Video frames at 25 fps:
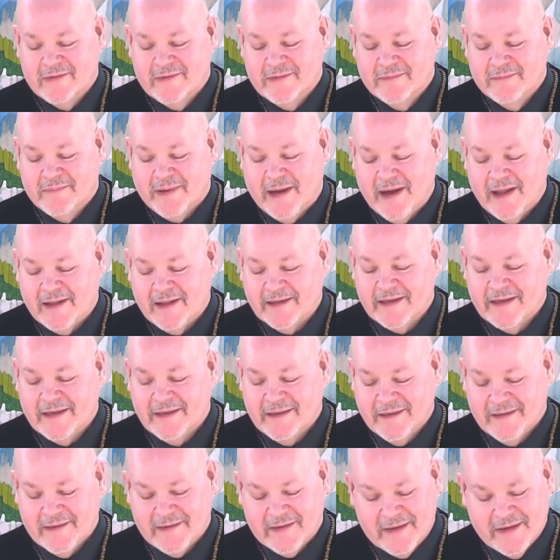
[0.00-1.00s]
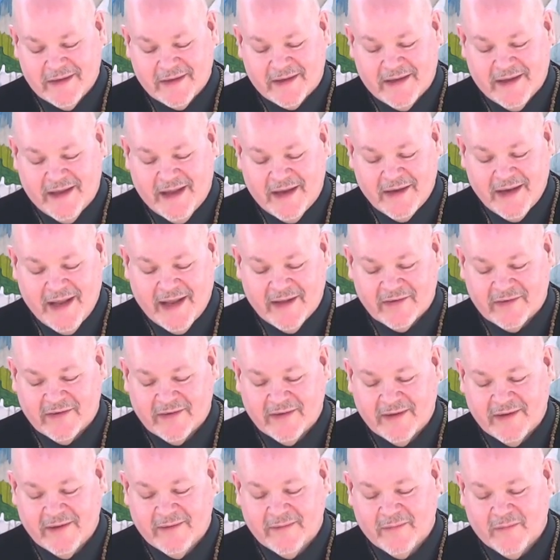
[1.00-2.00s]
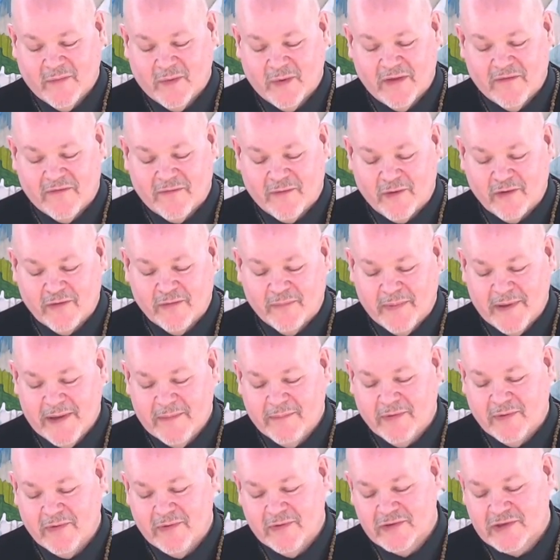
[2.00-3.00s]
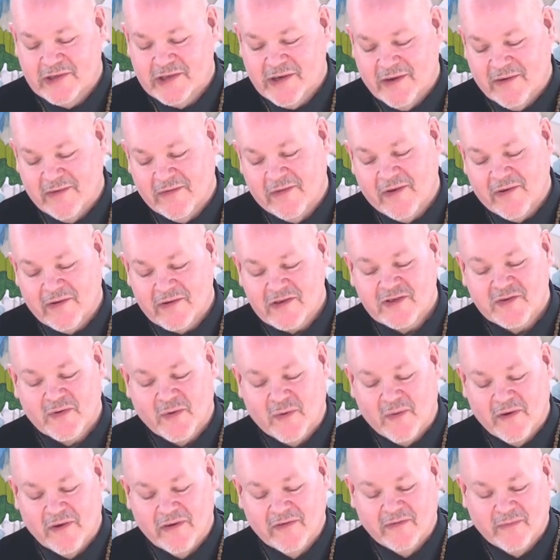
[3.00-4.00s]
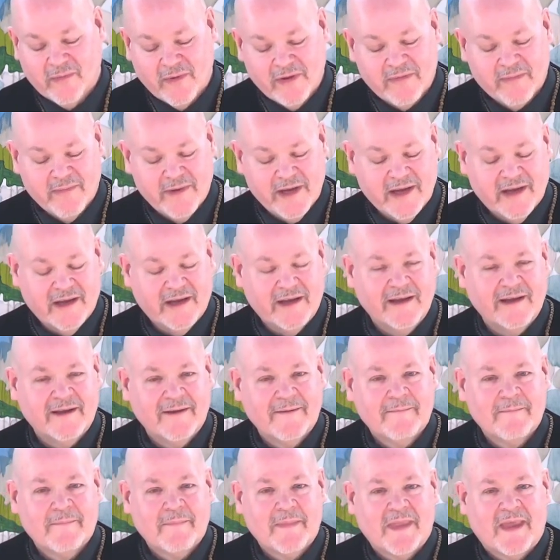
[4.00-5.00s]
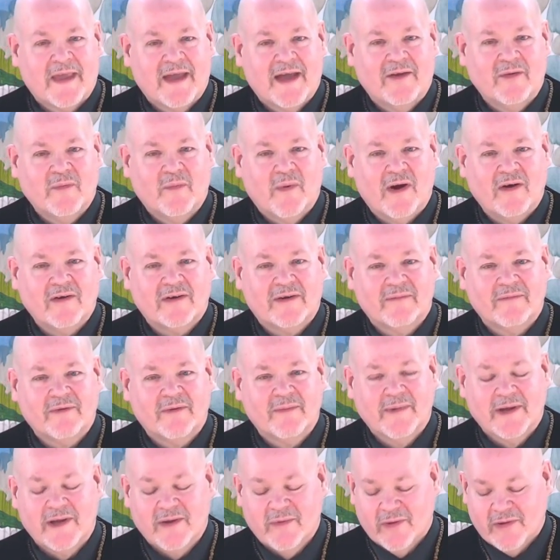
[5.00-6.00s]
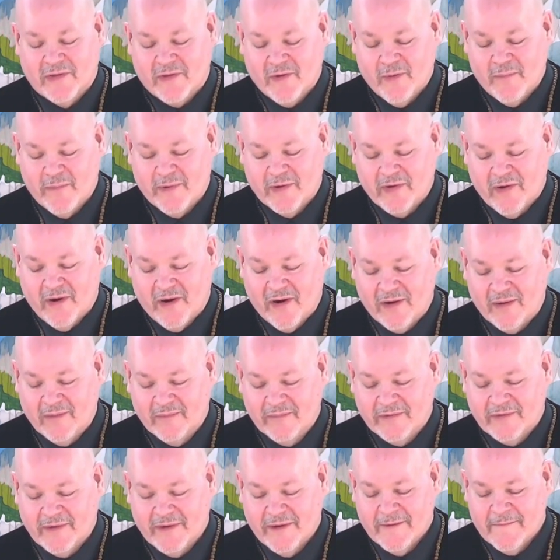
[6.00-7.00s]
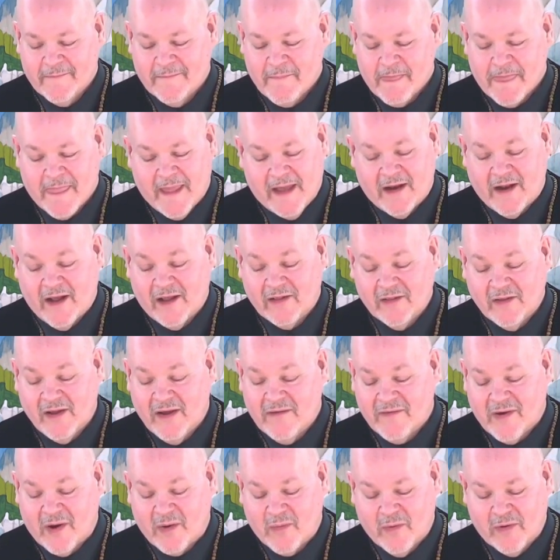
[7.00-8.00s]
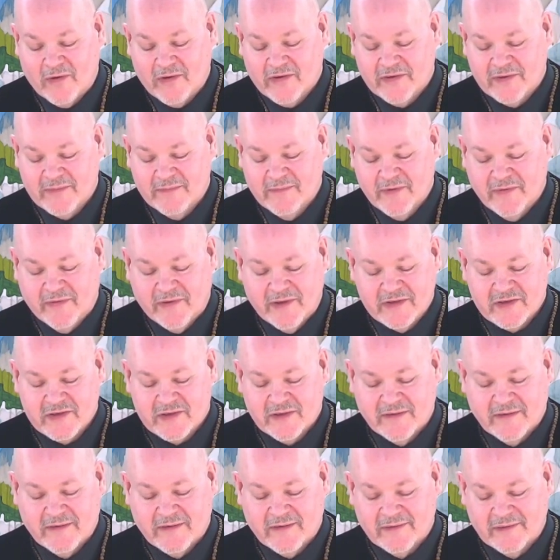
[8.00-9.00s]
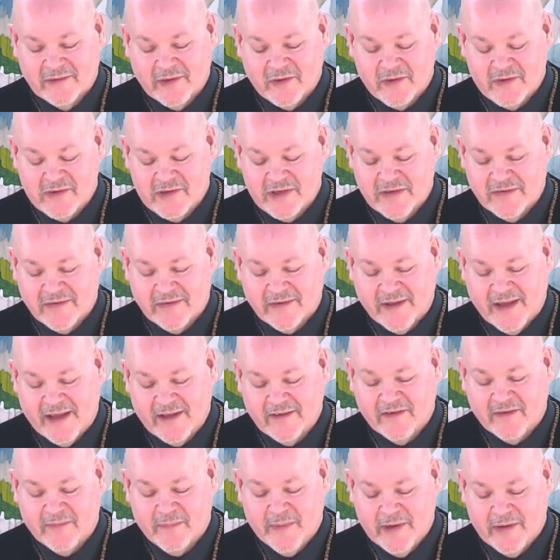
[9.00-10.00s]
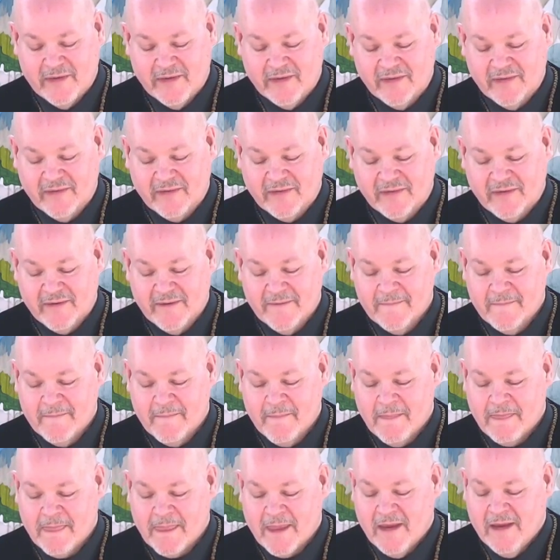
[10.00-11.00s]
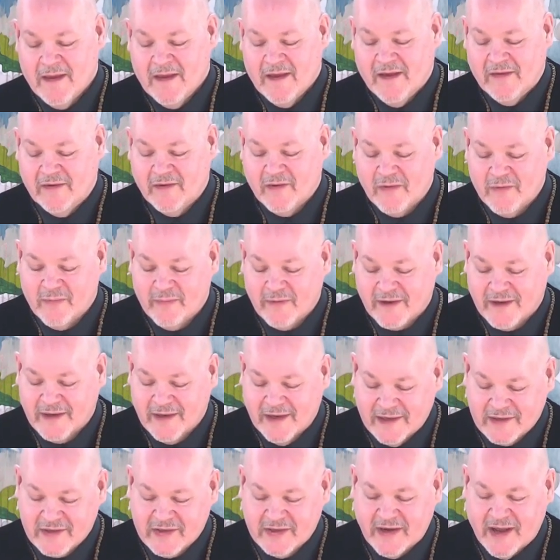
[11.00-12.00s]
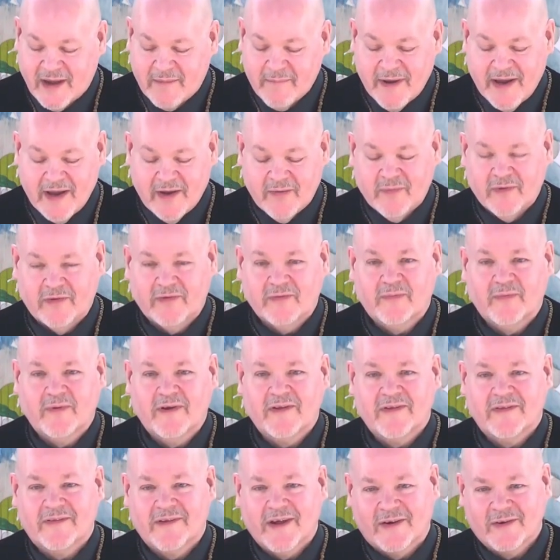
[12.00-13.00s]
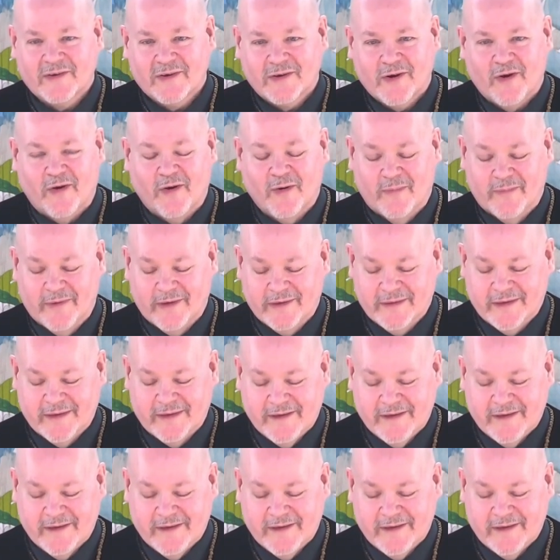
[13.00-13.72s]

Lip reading: Polly, Dick, and Nancy were the first people who shared their stories with me and welcomed me with open arms. And I love our worship musicians, liturgists, and speakers. Another connection I made was with Dr. Coleman,